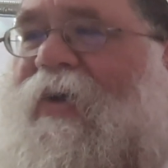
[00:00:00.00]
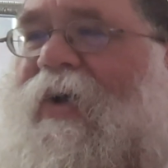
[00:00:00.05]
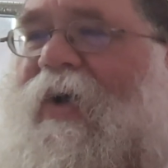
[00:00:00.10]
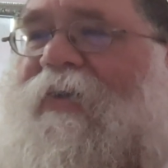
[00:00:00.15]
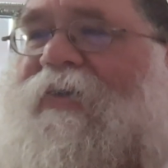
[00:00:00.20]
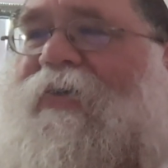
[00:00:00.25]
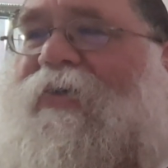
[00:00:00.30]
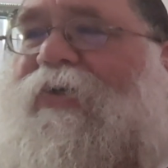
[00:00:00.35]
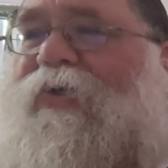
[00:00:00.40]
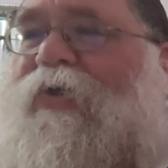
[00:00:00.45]

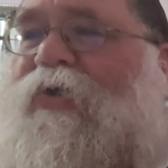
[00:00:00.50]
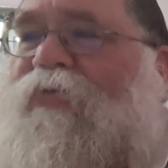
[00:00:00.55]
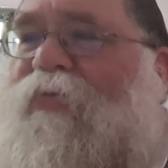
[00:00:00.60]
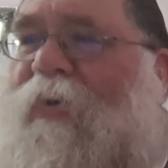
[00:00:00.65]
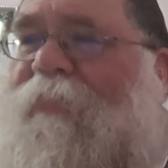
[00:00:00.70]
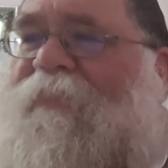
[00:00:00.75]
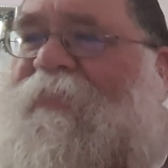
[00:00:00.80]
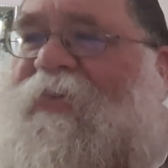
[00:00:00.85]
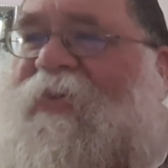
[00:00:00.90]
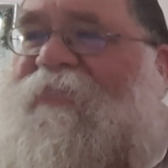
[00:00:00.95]
A
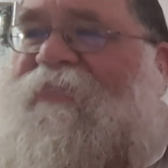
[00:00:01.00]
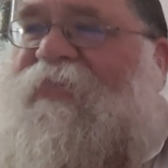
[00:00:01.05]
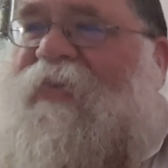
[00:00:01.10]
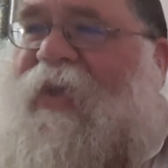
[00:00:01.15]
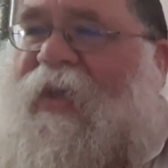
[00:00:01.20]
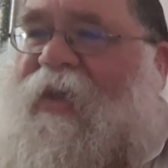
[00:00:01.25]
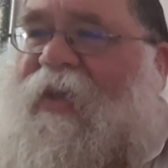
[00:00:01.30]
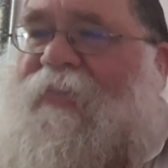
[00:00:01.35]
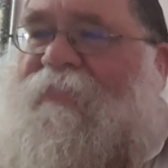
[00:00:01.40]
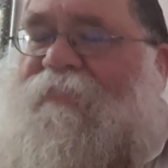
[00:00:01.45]
descriptive
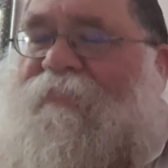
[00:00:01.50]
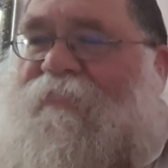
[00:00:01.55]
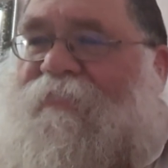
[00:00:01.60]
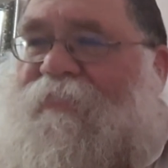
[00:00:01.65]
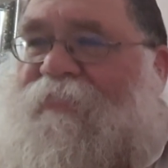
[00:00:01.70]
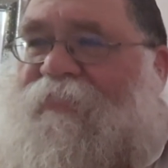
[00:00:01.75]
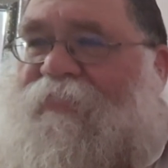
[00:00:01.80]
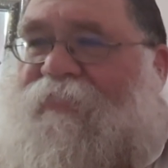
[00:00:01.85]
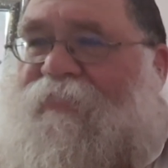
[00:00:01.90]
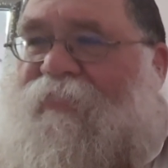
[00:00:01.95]
name.
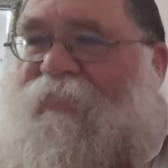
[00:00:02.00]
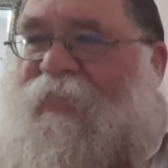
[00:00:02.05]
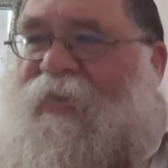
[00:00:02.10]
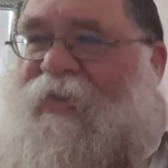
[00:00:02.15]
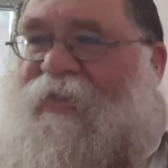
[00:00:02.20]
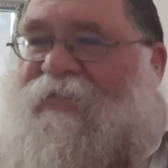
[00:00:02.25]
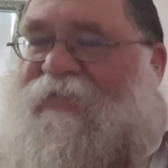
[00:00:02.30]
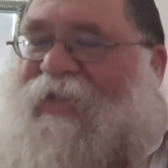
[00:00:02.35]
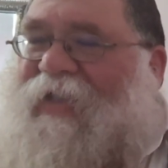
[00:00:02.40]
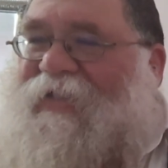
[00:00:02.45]

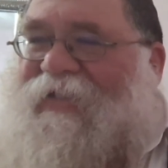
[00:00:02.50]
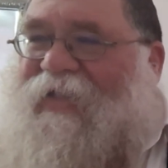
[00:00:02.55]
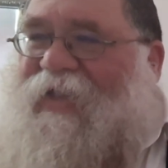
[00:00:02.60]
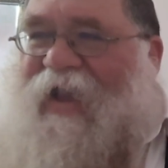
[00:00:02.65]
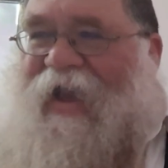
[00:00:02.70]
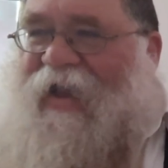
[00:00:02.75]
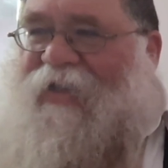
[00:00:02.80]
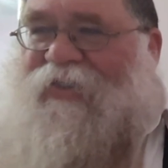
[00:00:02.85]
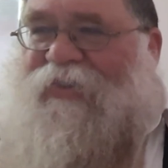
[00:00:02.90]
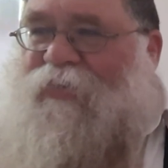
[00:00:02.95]
It's not the
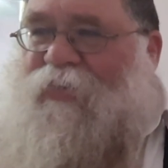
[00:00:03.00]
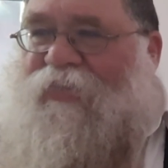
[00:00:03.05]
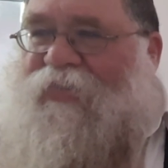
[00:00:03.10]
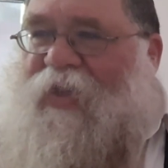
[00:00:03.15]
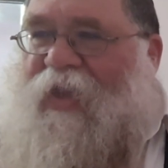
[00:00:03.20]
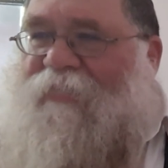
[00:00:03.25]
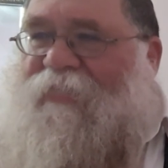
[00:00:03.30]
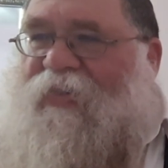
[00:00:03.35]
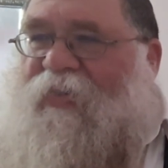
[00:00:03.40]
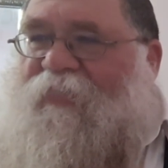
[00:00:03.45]
actual
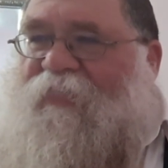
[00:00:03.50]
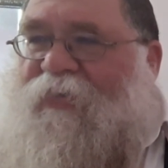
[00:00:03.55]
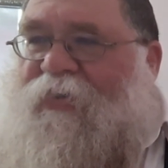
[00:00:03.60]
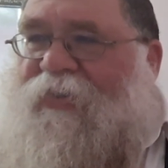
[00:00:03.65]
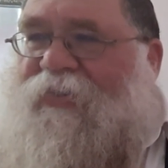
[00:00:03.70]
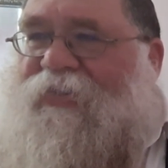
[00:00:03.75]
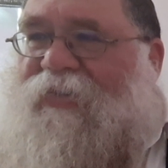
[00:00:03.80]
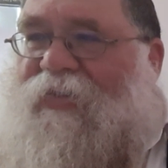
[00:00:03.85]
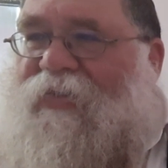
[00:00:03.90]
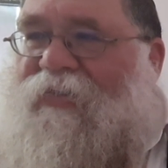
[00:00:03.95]
name of the
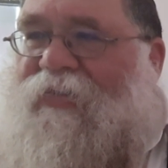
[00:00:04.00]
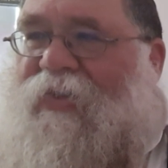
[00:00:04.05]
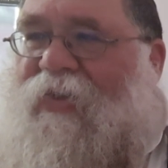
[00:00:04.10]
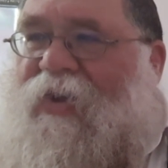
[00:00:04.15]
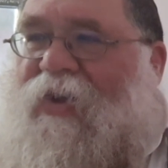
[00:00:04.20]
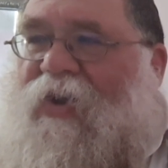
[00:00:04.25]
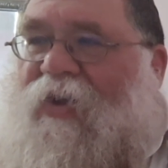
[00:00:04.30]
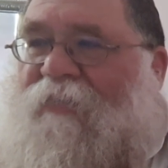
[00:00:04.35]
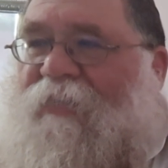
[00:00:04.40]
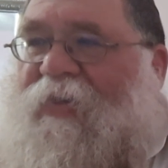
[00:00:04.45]
person,
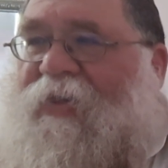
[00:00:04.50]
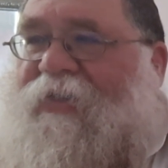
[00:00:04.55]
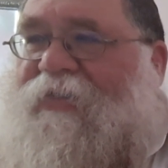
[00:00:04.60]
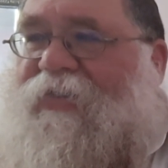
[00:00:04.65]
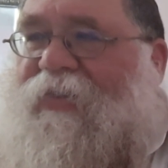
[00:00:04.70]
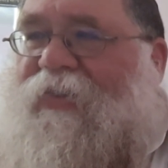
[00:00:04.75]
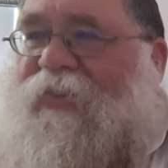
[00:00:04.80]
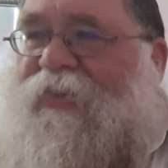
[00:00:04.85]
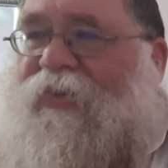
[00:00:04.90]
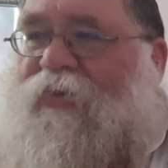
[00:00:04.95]
but it's
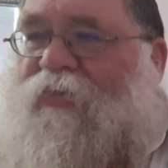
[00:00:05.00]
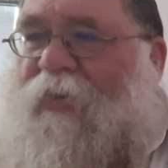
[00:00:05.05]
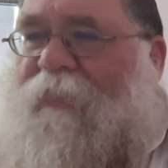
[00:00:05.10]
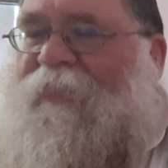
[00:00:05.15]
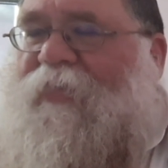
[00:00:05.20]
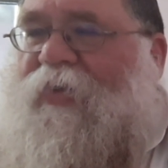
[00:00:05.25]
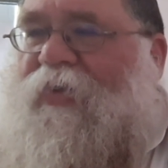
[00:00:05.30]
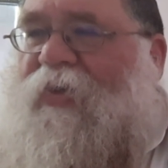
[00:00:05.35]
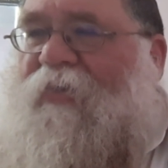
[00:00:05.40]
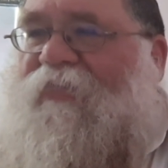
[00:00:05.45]
a
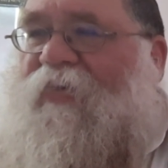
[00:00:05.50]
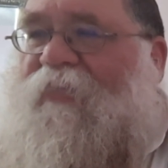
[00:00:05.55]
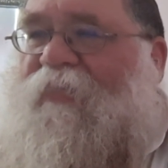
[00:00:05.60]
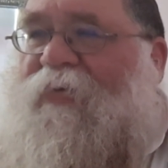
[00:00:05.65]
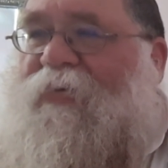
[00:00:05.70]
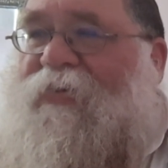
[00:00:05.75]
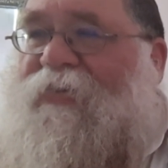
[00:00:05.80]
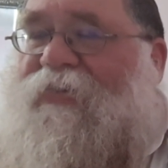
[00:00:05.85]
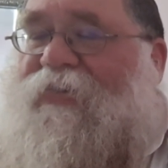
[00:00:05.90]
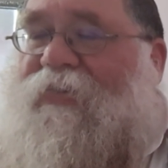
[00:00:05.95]
description of the
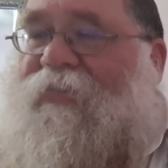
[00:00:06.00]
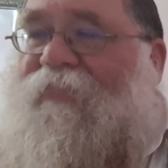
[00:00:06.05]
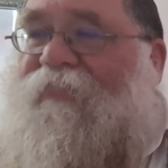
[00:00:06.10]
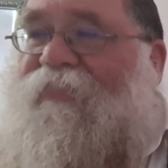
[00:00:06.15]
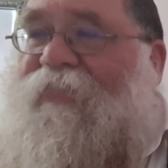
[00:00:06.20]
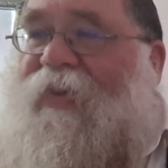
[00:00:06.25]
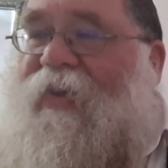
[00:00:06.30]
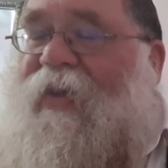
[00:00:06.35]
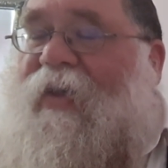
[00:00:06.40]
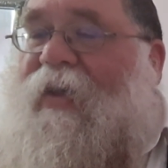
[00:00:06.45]
person.
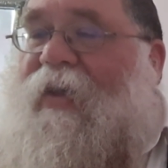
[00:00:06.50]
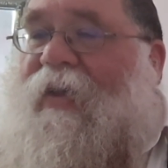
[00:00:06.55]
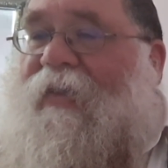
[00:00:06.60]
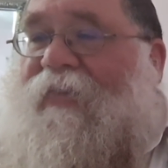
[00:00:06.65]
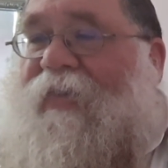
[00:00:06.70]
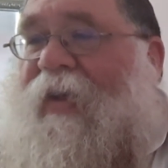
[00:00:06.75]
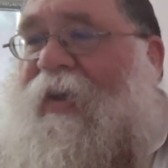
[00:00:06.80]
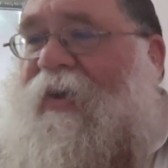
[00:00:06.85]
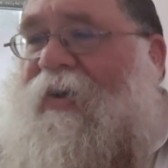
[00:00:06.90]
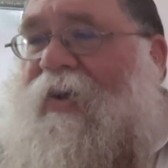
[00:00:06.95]

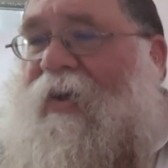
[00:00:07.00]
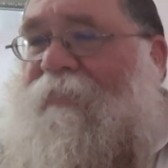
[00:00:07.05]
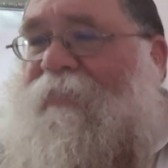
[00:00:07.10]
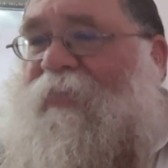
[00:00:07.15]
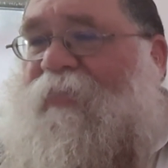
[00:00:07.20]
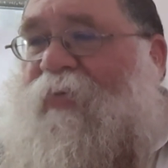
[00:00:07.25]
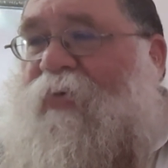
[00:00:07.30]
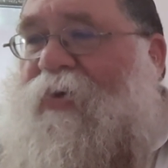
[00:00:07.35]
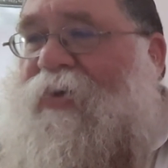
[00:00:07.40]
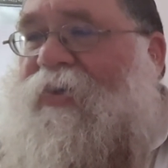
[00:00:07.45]
Then comes
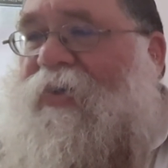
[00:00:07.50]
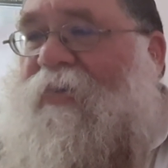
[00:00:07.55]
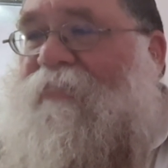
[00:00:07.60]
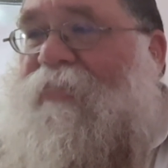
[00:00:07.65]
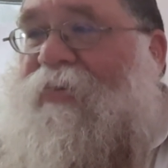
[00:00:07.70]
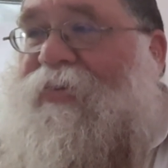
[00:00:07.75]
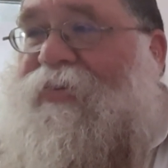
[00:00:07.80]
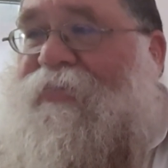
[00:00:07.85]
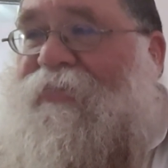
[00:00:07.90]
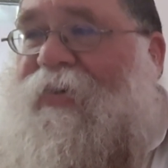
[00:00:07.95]
point
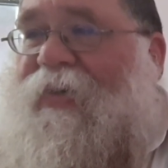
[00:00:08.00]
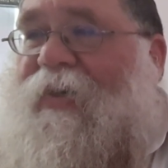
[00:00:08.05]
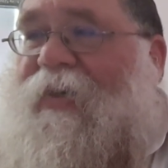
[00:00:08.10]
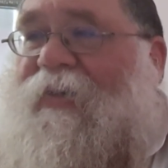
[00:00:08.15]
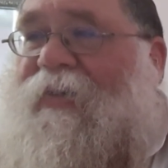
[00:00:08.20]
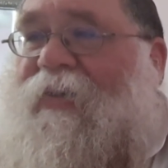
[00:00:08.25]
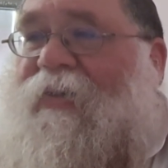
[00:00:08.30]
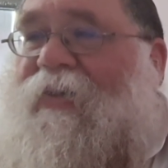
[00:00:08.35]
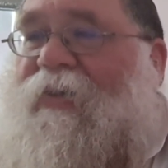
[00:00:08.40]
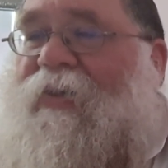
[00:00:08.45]
number three,
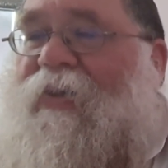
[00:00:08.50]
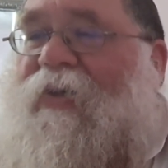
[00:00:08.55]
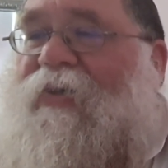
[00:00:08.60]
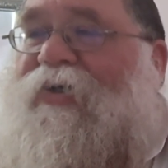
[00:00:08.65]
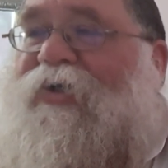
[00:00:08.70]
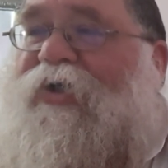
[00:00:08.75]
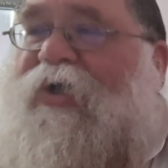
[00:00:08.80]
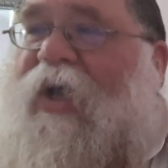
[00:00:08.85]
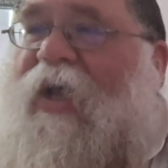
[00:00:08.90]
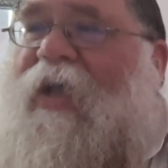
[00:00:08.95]
the
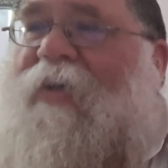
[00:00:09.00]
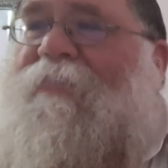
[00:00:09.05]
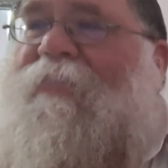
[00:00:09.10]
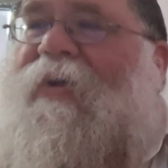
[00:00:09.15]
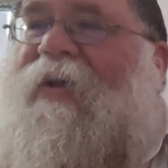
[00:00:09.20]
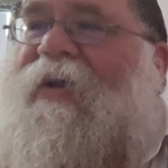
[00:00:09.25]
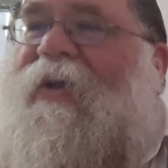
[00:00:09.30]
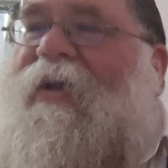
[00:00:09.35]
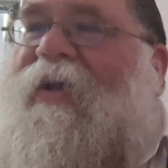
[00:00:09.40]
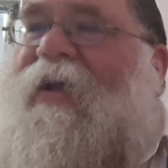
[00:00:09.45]
shame